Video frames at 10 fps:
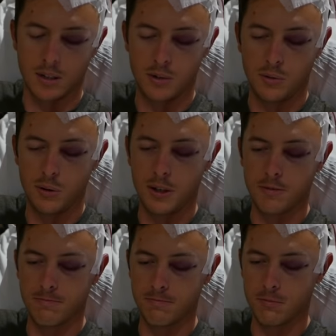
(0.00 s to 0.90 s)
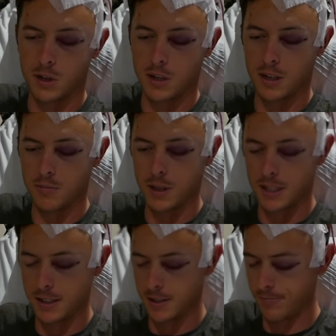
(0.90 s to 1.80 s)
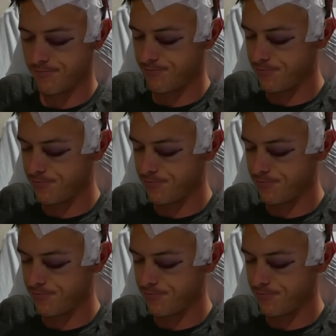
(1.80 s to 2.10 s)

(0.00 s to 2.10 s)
of loopy. Not a lot of medicine.